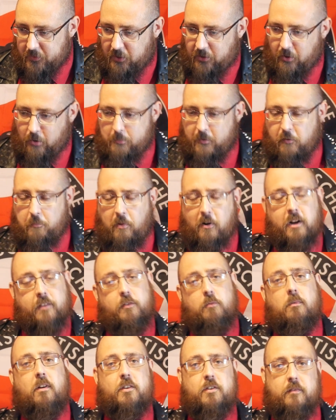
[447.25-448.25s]
Communist Party of
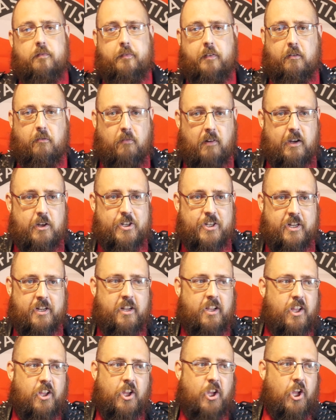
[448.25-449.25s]
the Russian Federation,
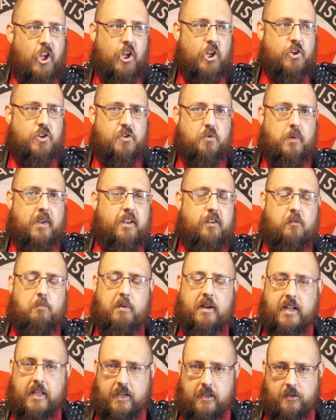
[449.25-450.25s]
doing his
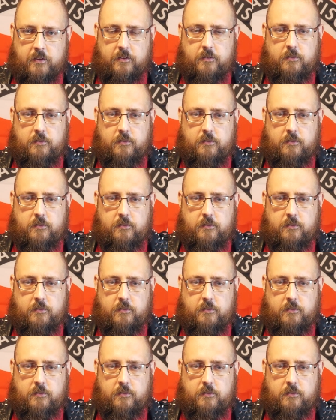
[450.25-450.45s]
bidding.